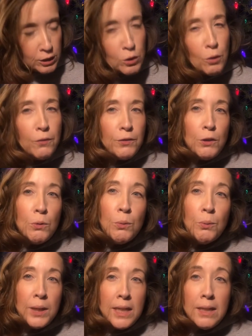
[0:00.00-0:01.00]
So if you
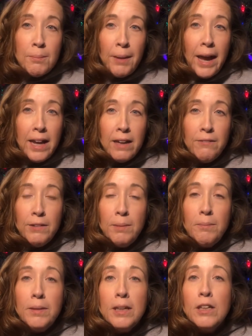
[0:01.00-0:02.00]
read the back of
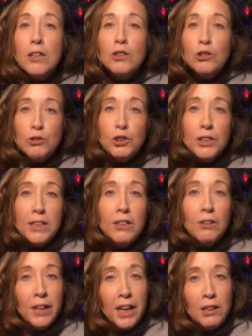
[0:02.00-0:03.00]
them, usually
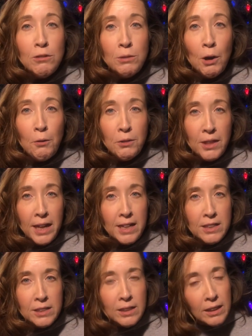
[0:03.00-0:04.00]
they'll let you know
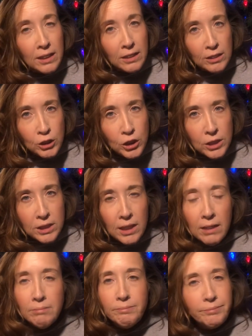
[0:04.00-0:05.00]
things. Just
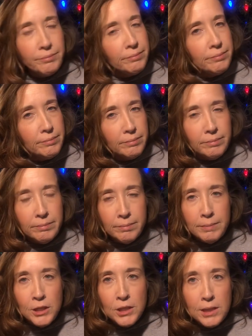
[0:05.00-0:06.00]
a
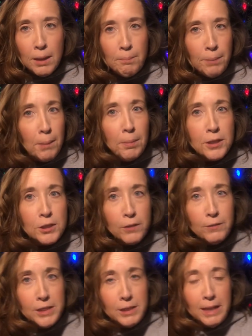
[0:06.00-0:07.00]
public
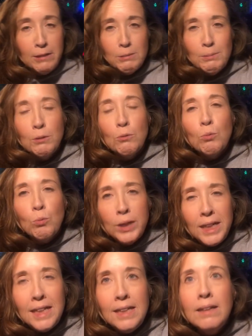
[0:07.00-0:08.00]
service announcement.
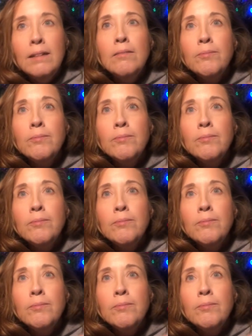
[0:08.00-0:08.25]
Read